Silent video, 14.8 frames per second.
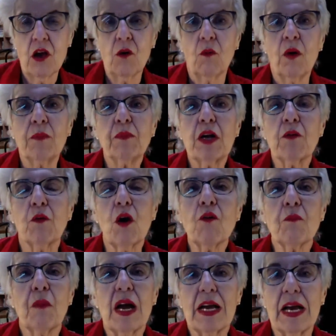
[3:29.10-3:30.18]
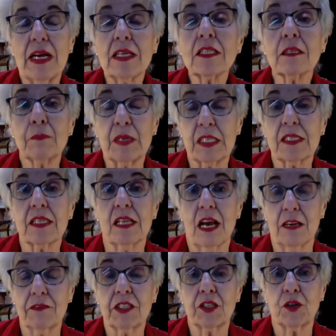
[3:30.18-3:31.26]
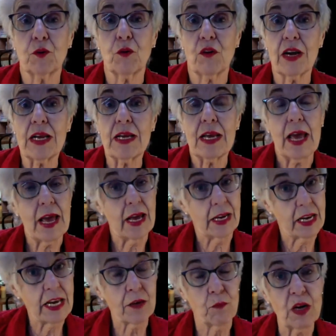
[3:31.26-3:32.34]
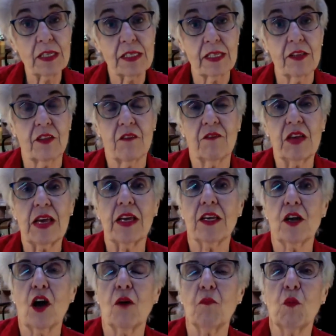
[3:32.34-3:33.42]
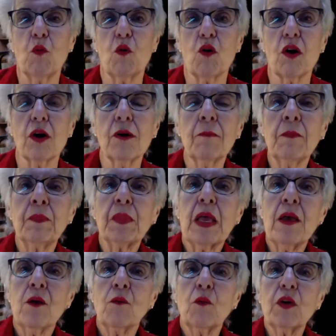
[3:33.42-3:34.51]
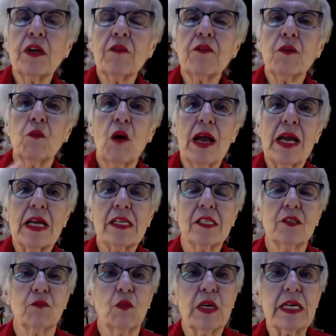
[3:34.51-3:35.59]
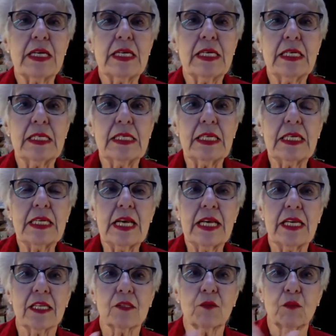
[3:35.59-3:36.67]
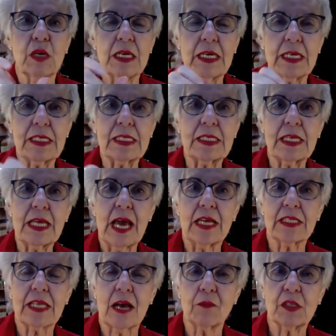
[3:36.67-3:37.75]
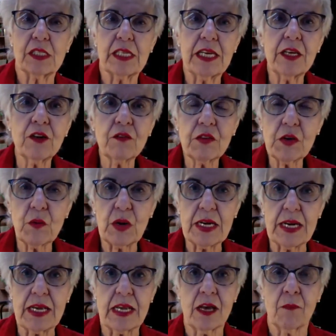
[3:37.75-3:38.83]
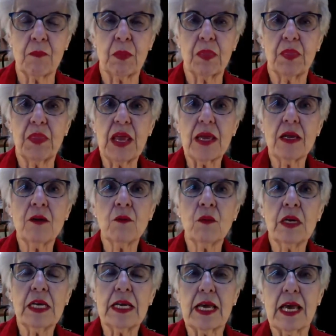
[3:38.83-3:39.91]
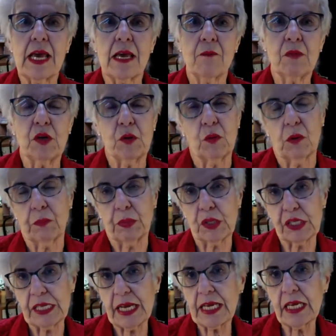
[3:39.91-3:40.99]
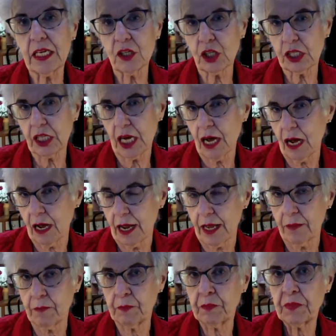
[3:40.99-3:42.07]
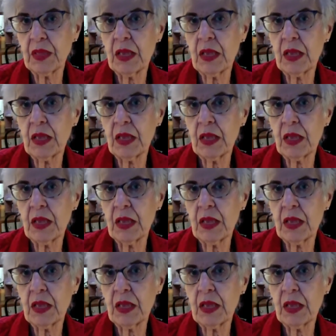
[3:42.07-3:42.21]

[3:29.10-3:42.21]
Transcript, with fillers: When we wrote my husband's life story, and he was in the Vietnam War, one of the ways we did his was, as I was interviewing him, then when he came to a particular time,